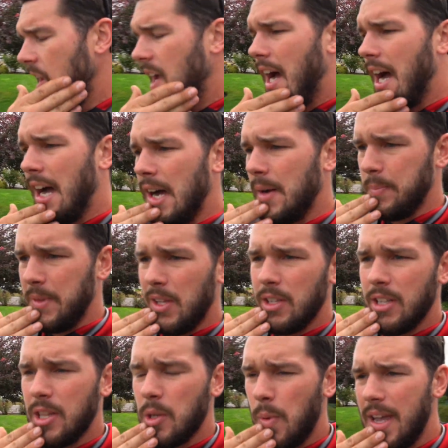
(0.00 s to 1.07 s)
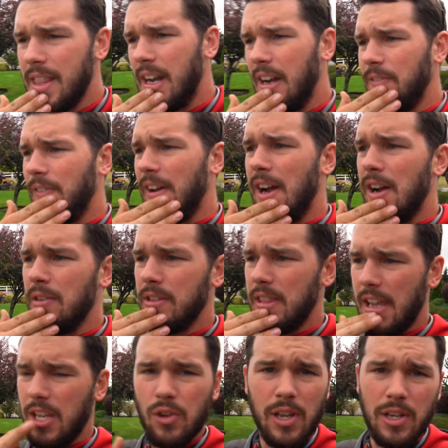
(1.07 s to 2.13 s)
The only other way that I found
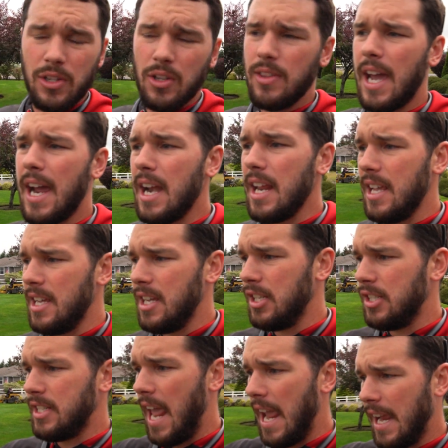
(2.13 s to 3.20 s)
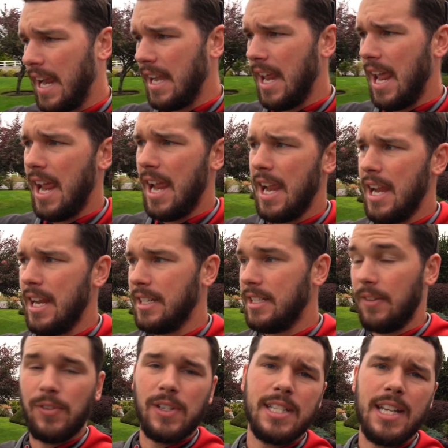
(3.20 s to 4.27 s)
that you can do that is taking a
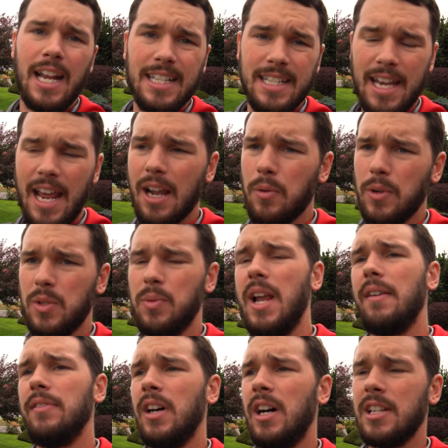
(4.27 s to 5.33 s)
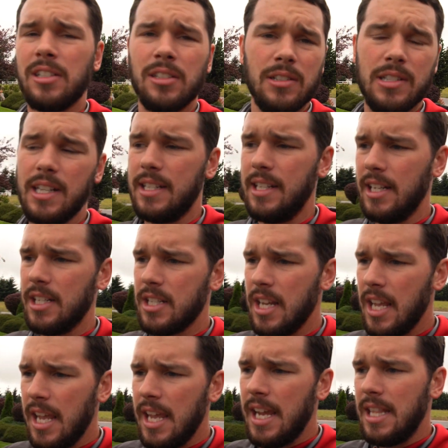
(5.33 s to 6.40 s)
different size deck, which we have the Hustler 60 inch,
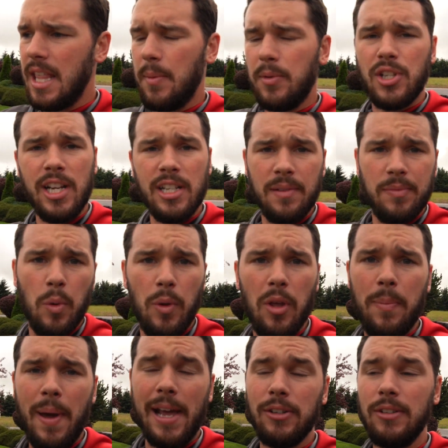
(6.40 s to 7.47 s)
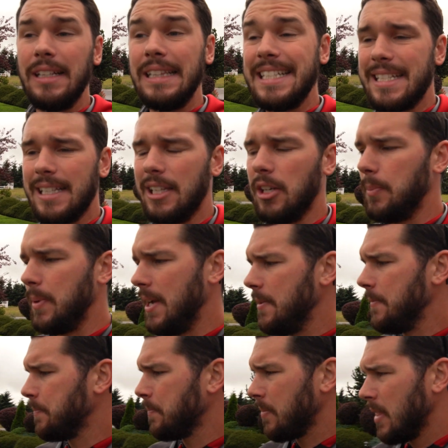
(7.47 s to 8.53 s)
and that will change up the wheel pattern at least a little bit.
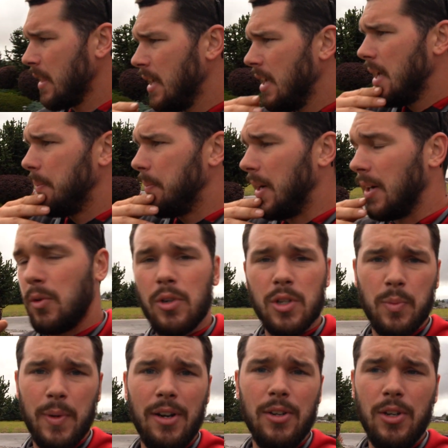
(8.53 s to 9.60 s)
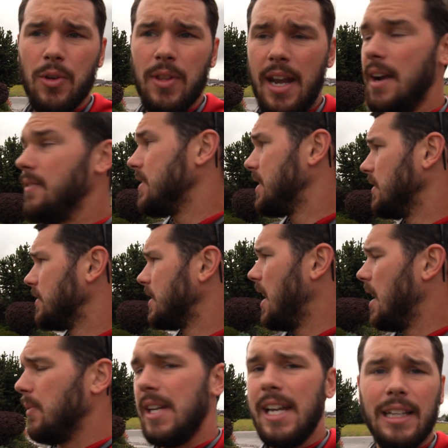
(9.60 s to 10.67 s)
But of course we don't do that every single
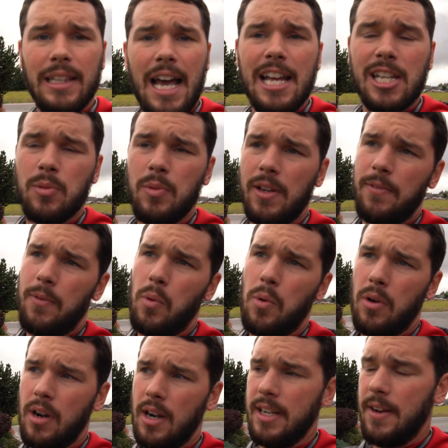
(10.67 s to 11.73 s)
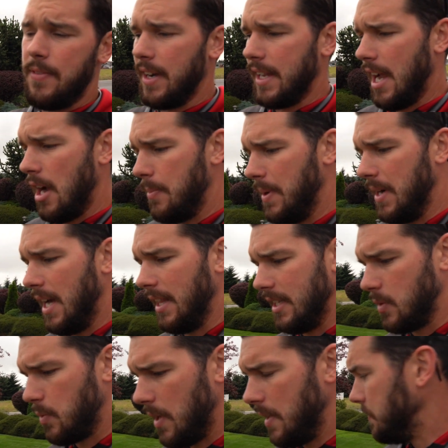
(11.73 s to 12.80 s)
time. We did it last week for a different account, but not
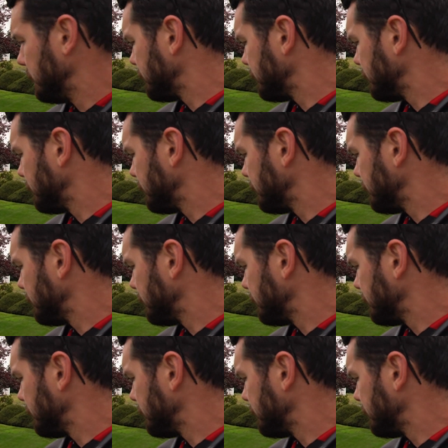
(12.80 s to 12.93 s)
this one.